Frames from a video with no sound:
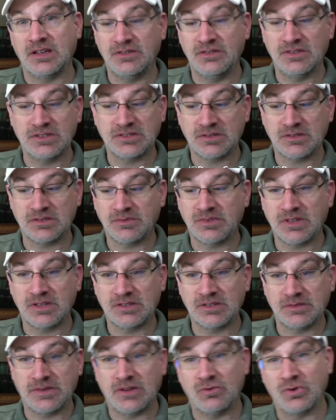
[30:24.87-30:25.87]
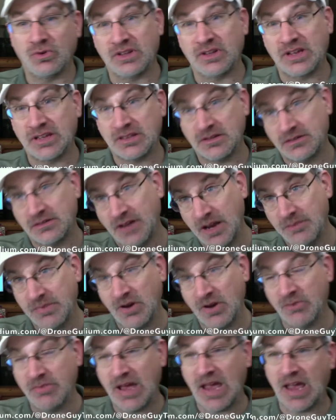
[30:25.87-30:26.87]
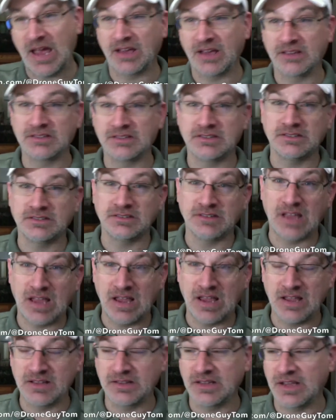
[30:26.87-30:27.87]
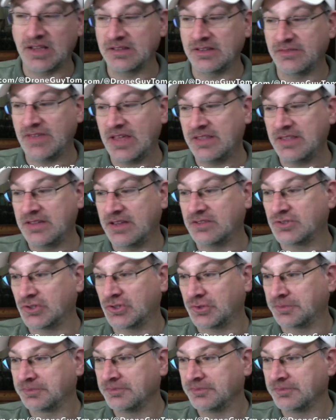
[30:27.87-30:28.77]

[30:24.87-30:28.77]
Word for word: even some things about where to get the lipo bags and, and, and of that nature.